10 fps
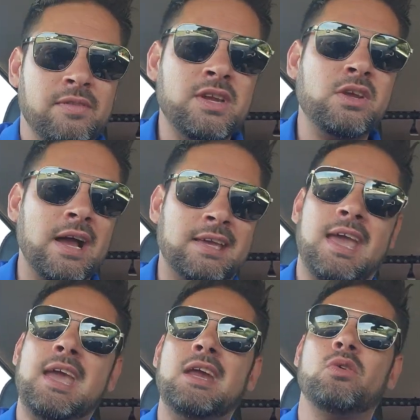Then you got
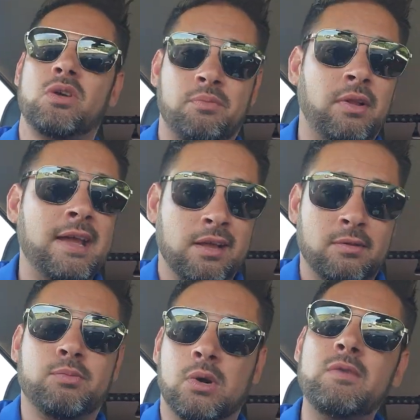Kane, who
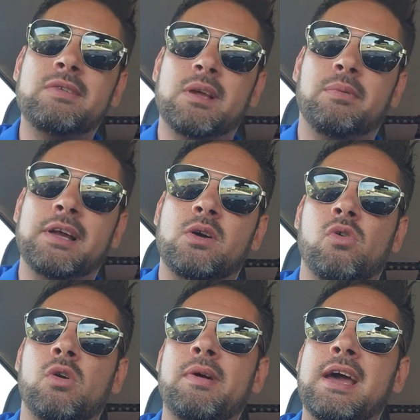proved he could play
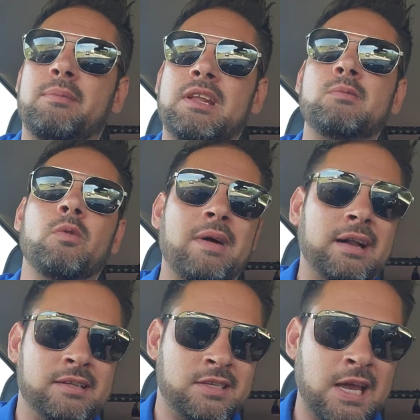cornerback, but he moved
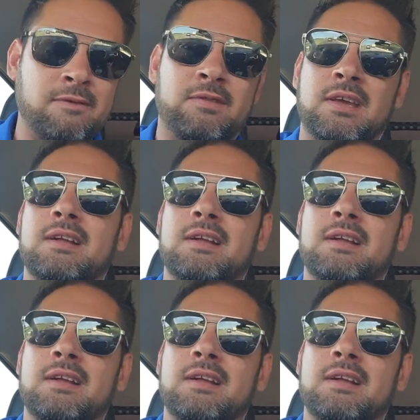back to safety.